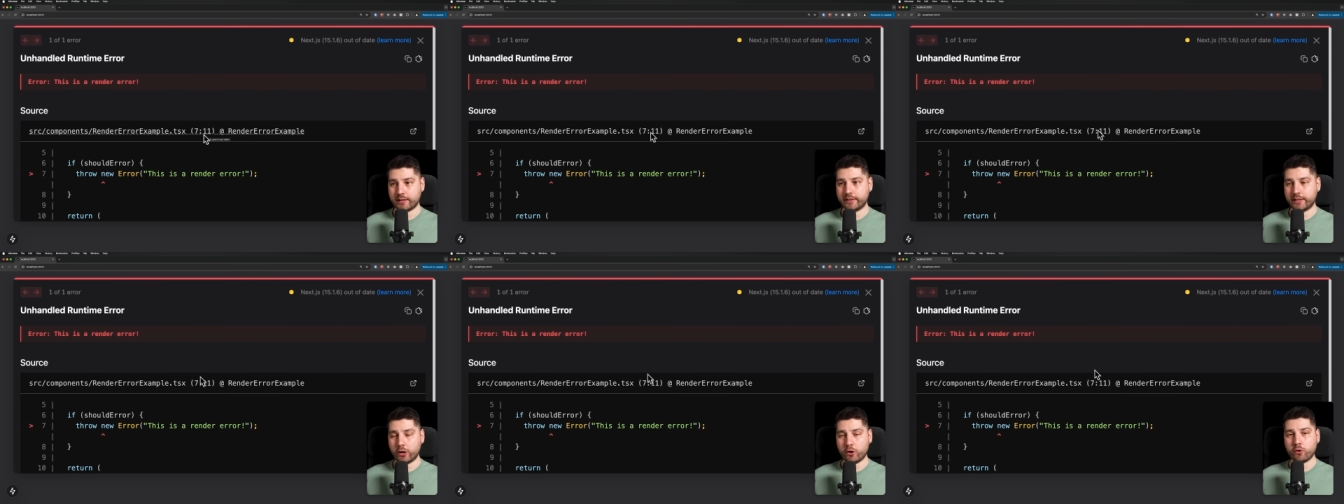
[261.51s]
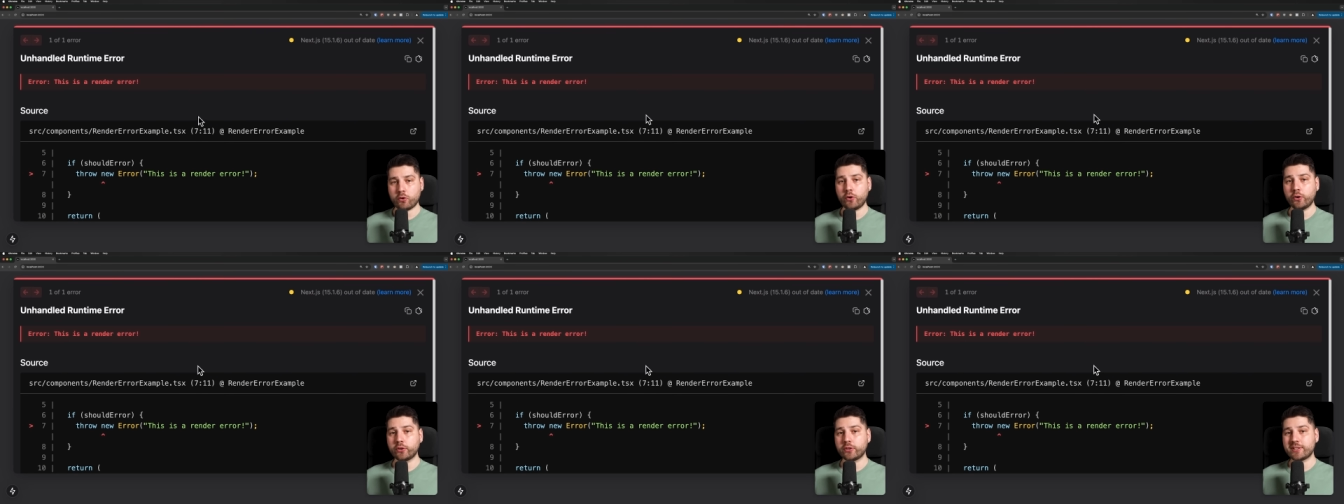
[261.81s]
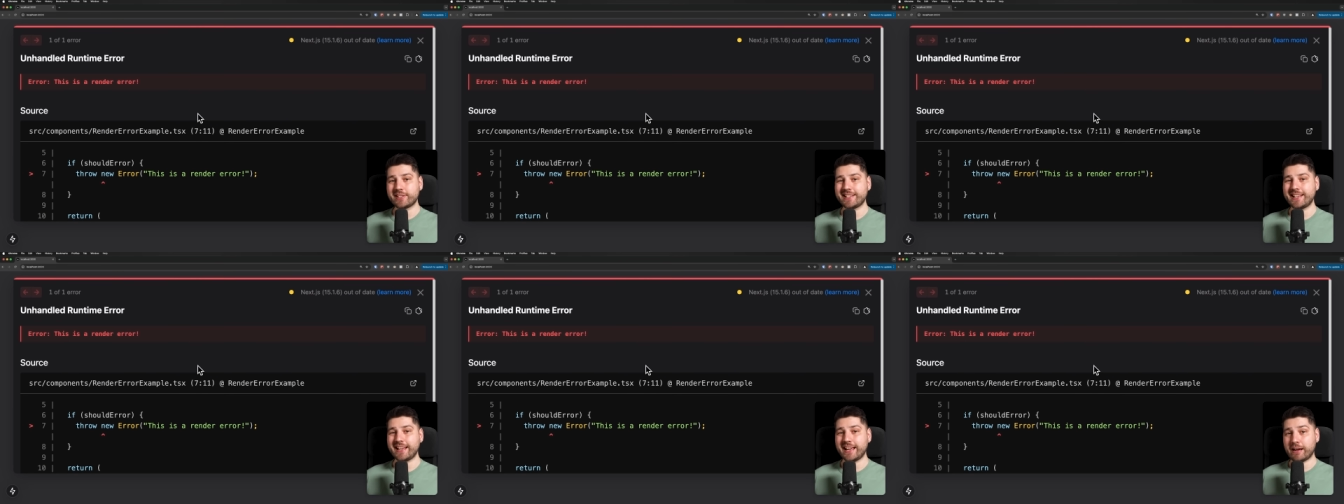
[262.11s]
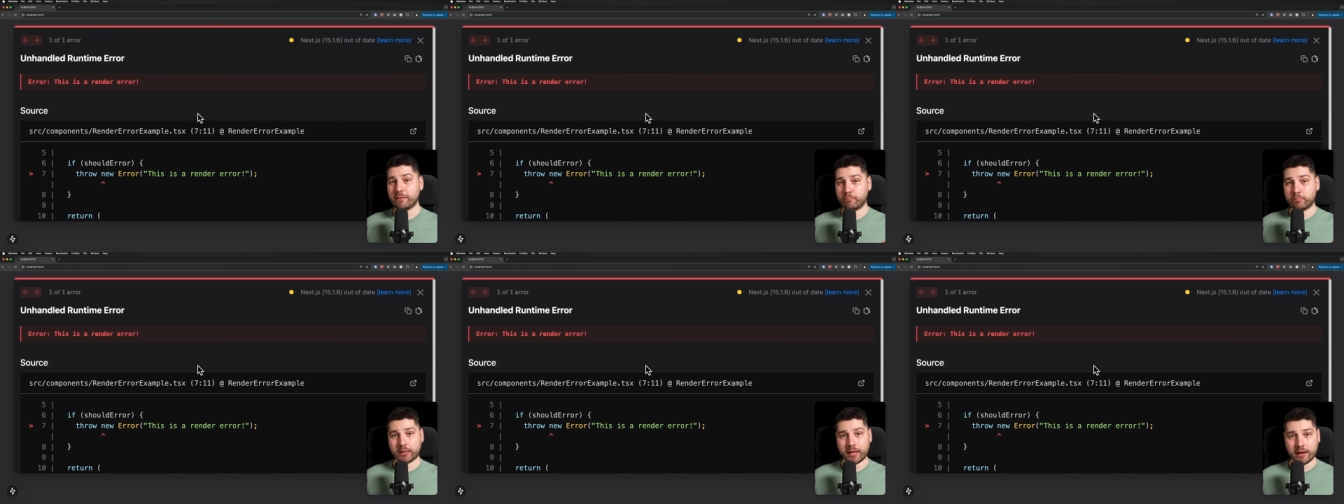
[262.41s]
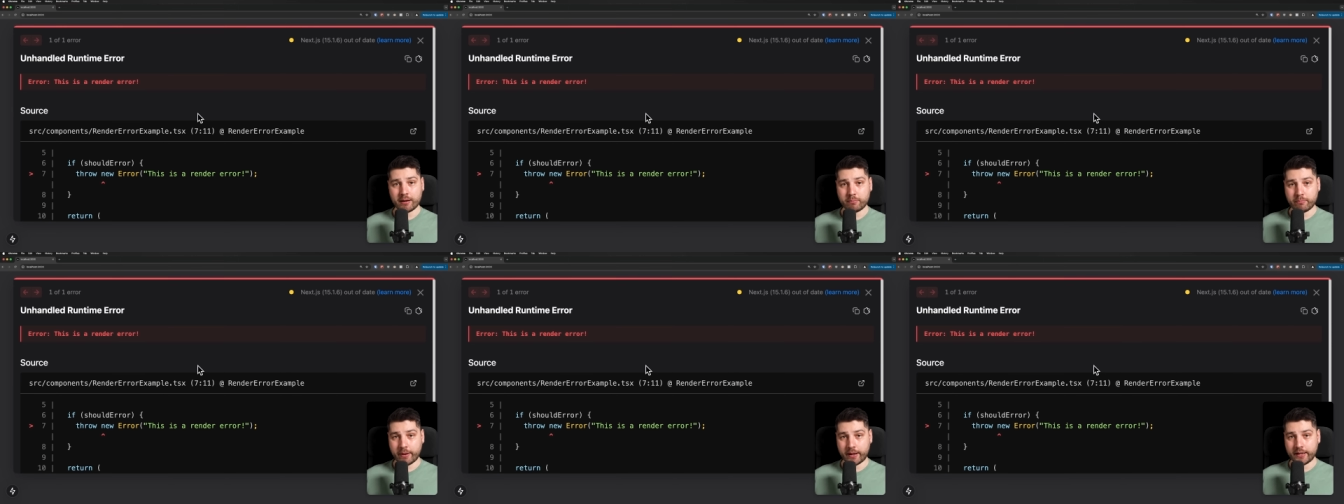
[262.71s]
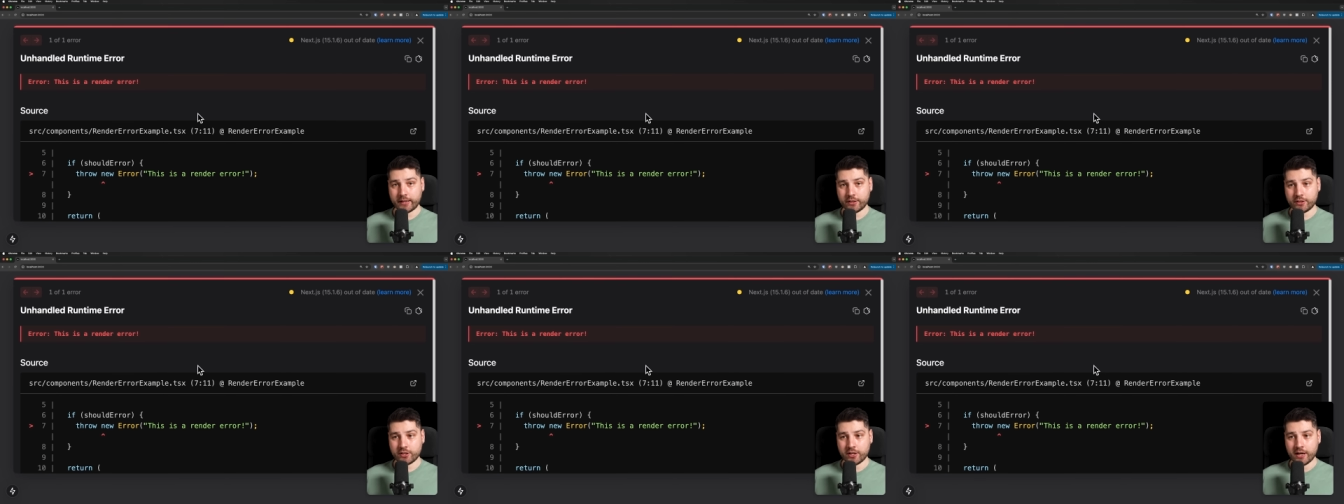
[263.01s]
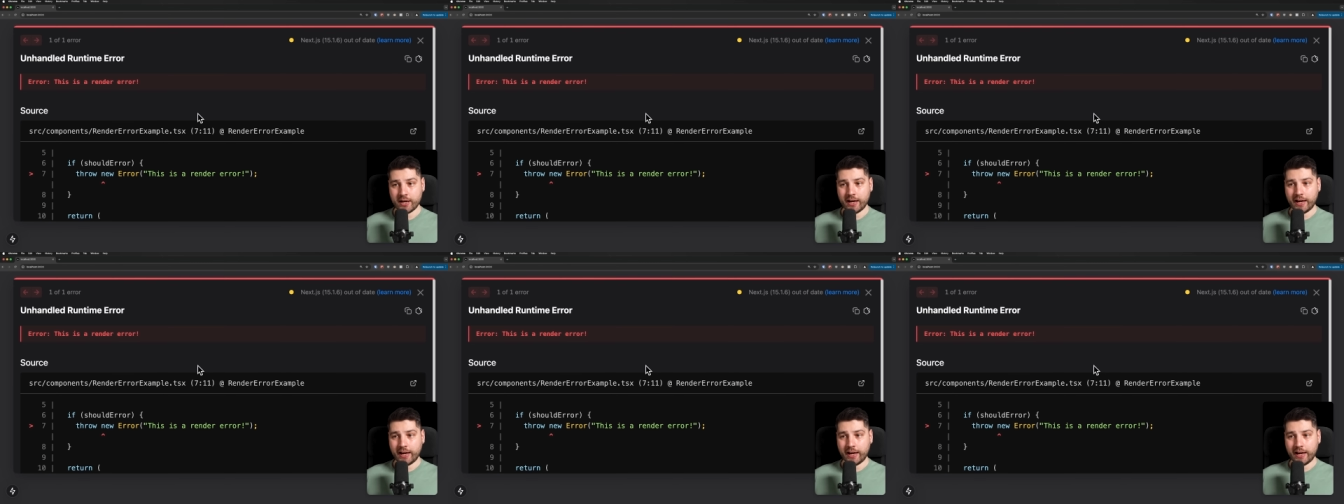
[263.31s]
They're going to see a blank page